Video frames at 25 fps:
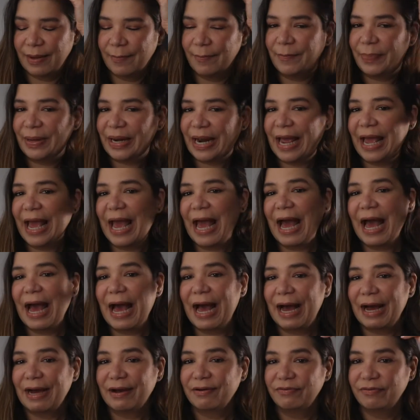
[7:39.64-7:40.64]
But I
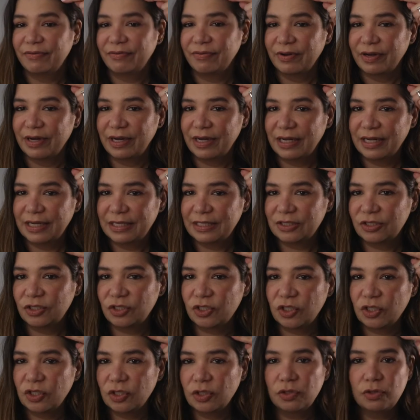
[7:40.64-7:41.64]
have
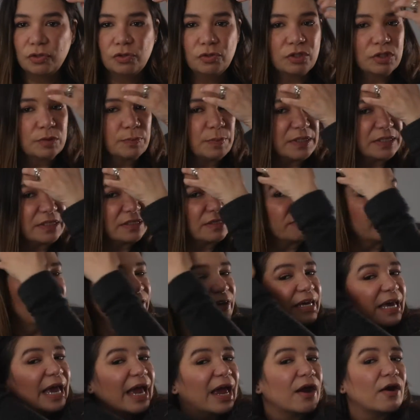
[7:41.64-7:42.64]
two
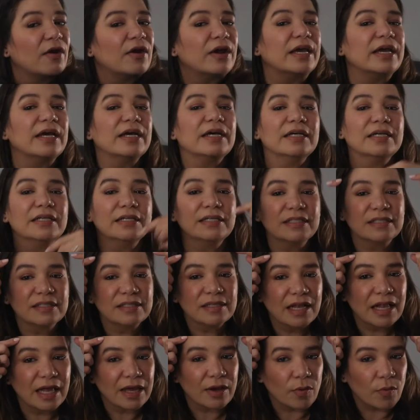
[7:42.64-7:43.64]
specific areas,
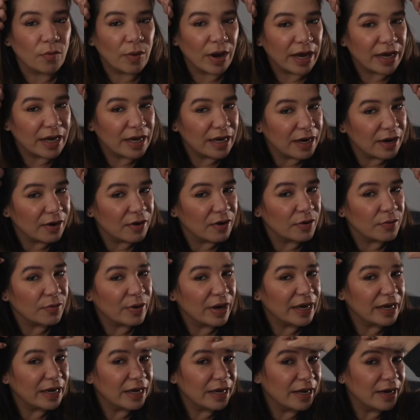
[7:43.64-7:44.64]
like right here and
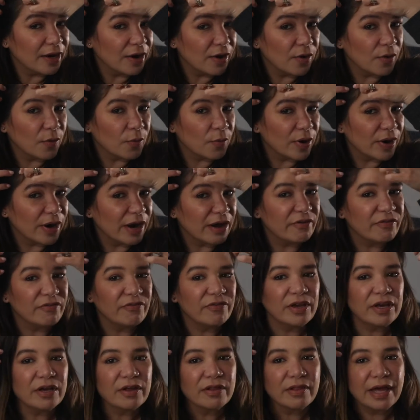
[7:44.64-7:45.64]
right here, where I
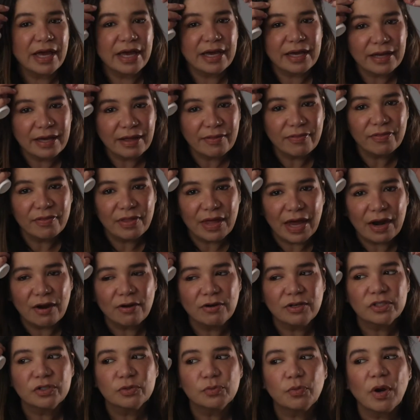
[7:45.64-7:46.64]
feel like
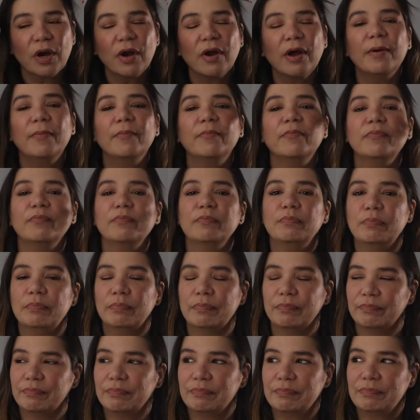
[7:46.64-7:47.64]
there is where I'm,
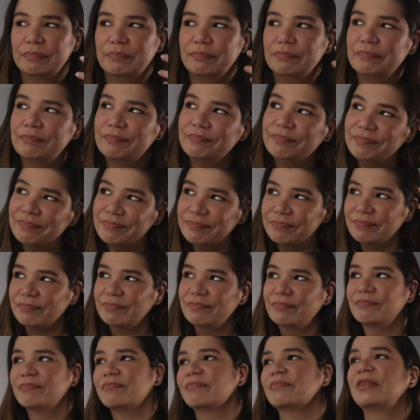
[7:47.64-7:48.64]
mm,
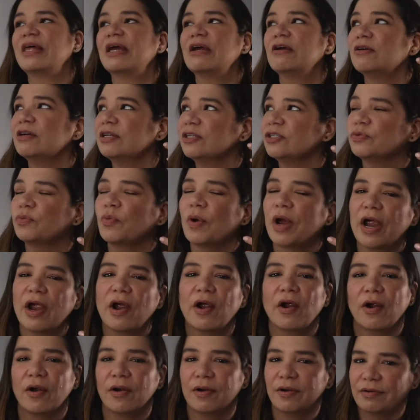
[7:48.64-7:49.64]
there is
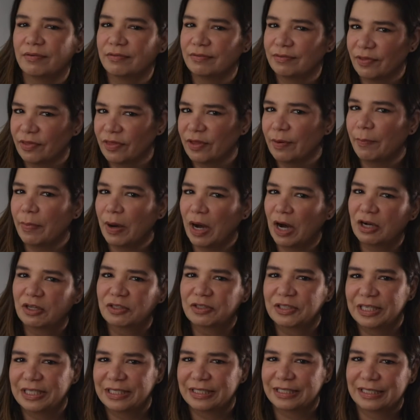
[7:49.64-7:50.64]
where the
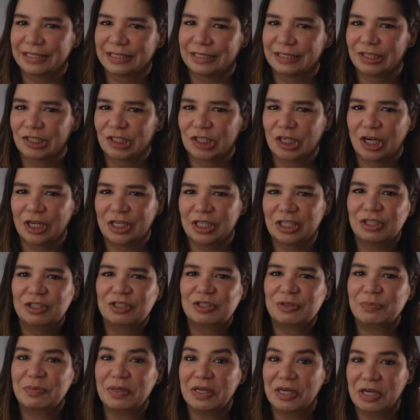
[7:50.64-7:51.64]
baldness is starting
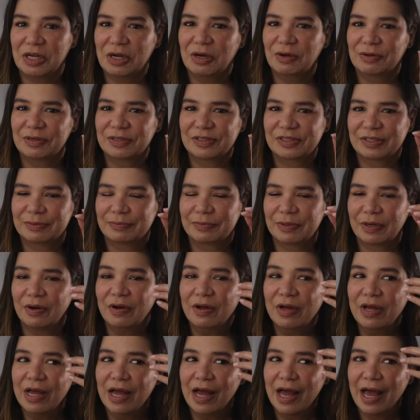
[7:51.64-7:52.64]
to be noticeable.
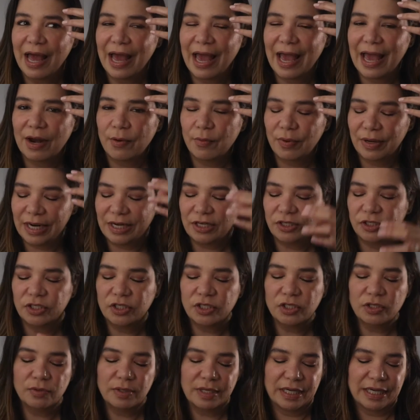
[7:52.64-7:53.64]
And what I
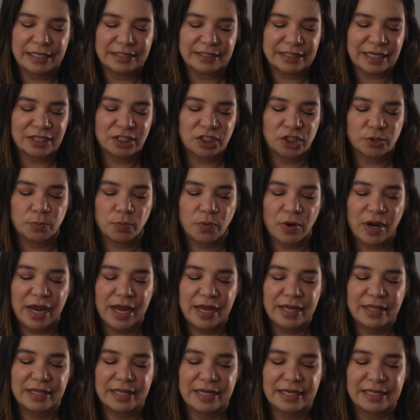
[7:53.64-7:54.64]
do is I
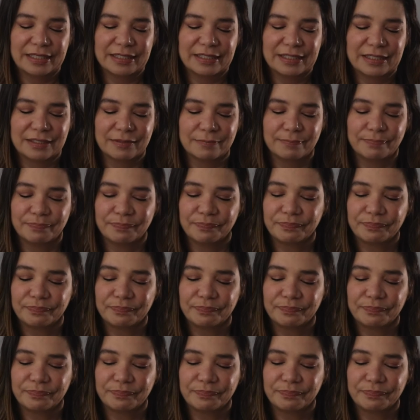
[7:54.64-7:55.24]
spray this,